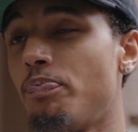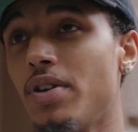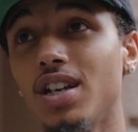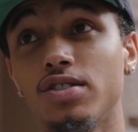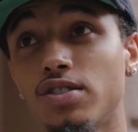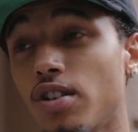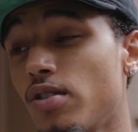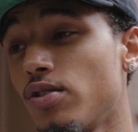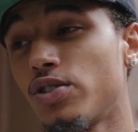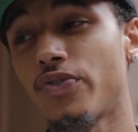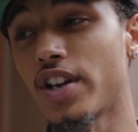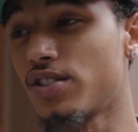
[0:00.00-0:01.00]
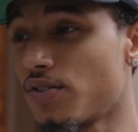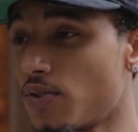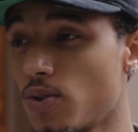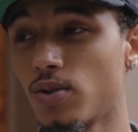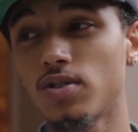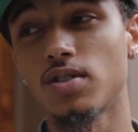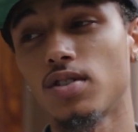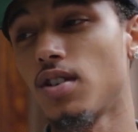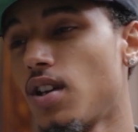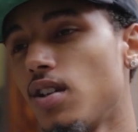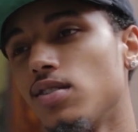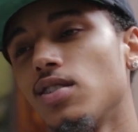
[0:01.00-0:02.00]
big shows, festivals,
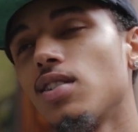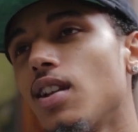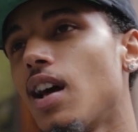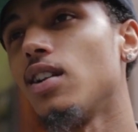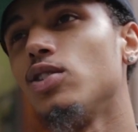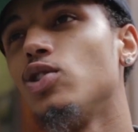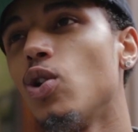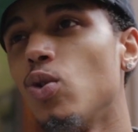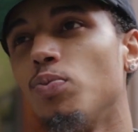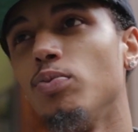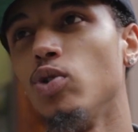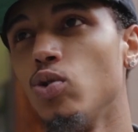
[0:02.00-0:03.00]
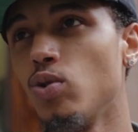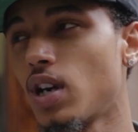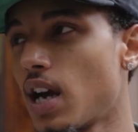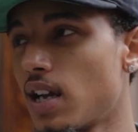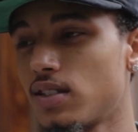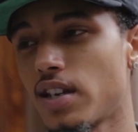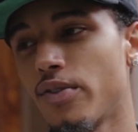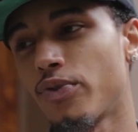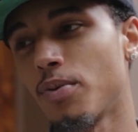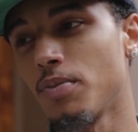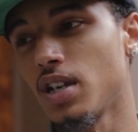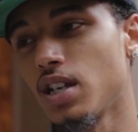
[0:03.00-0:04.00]
just a lot of dope new content
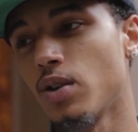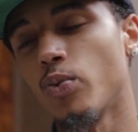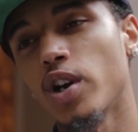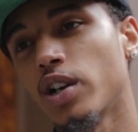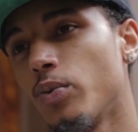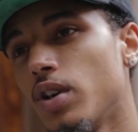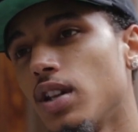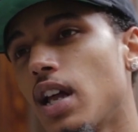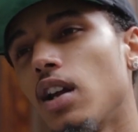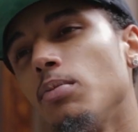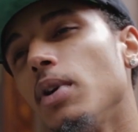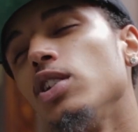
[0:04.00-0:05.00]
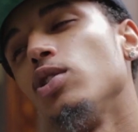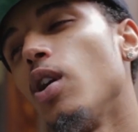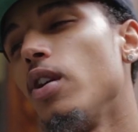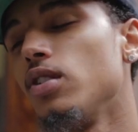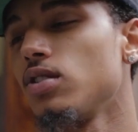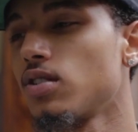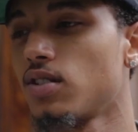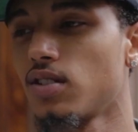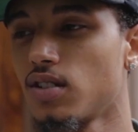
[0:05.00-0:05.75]
for me and working with a lot of major artists.